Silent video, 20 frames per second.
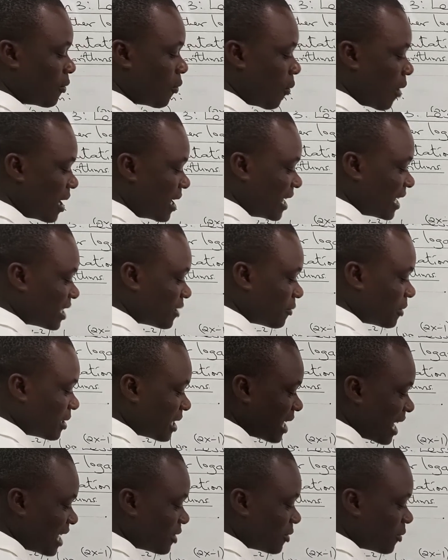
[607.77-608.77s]
1x will
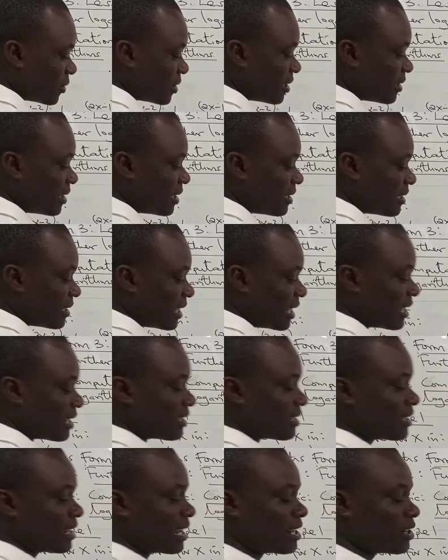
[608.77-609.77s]
cancel with this
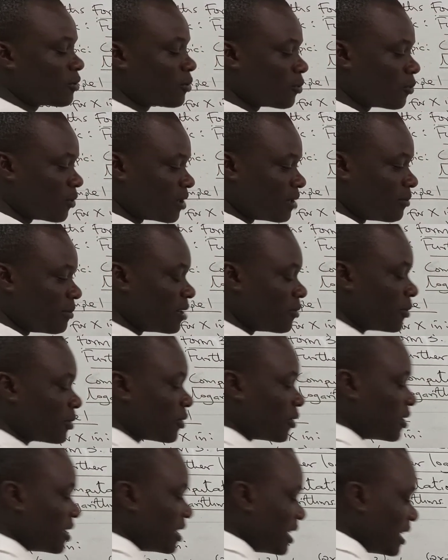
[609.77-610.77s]
x and will remain with
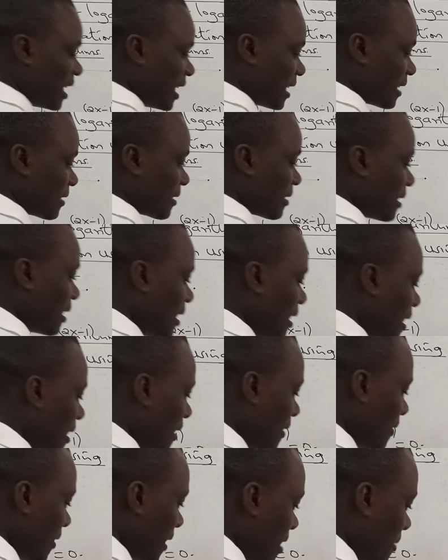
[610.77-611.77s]
only x.
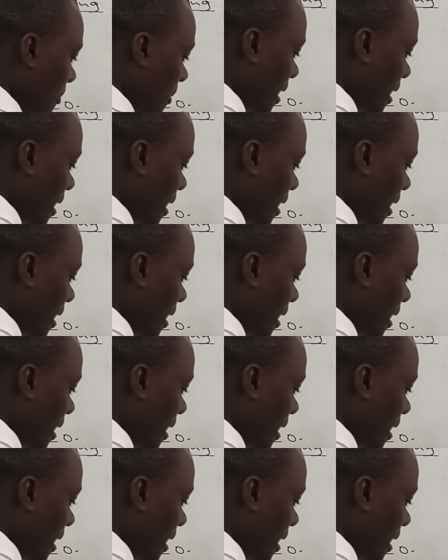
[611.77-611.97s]
Then